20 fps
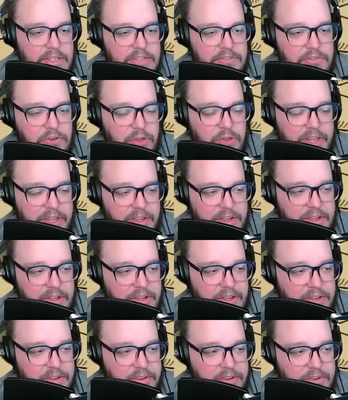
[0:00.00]
It's for like
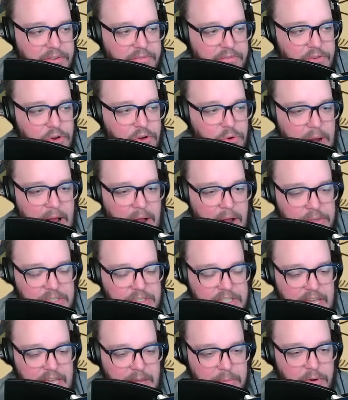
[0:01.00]
a
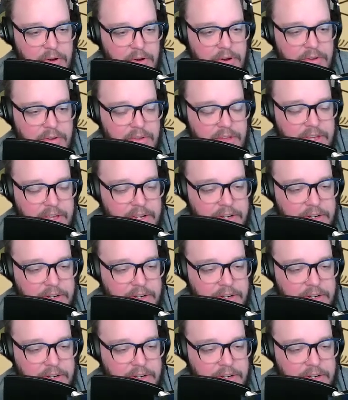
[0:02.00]
groundskeeper.